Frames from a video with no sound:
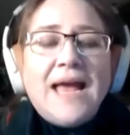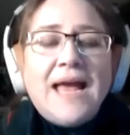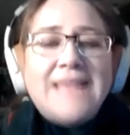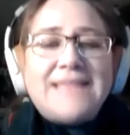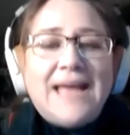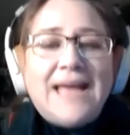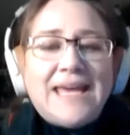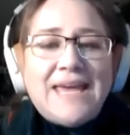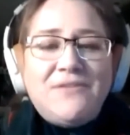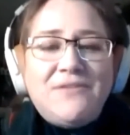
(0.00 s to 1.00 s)
It's
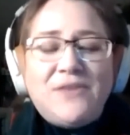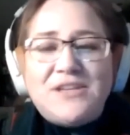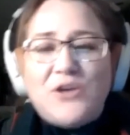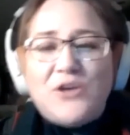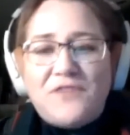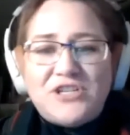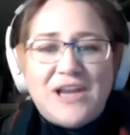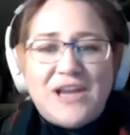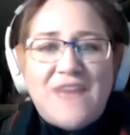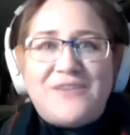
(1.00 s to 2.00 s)
like if you get to go
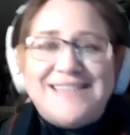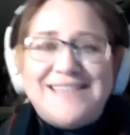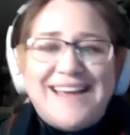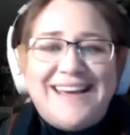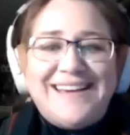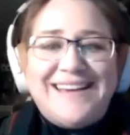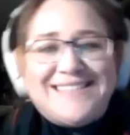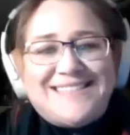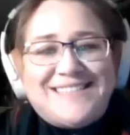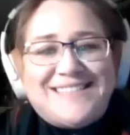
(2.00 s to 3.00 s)
fishing every day,
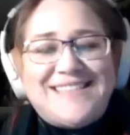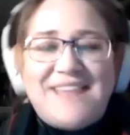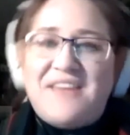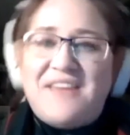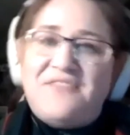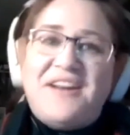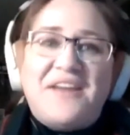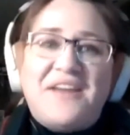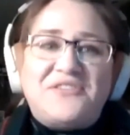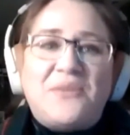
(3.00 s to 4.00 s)
it's just not that fun
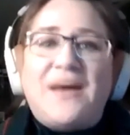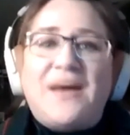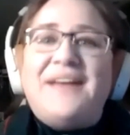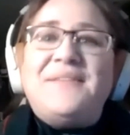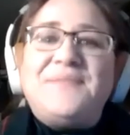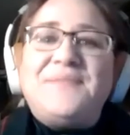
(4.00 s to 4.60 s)
after a while.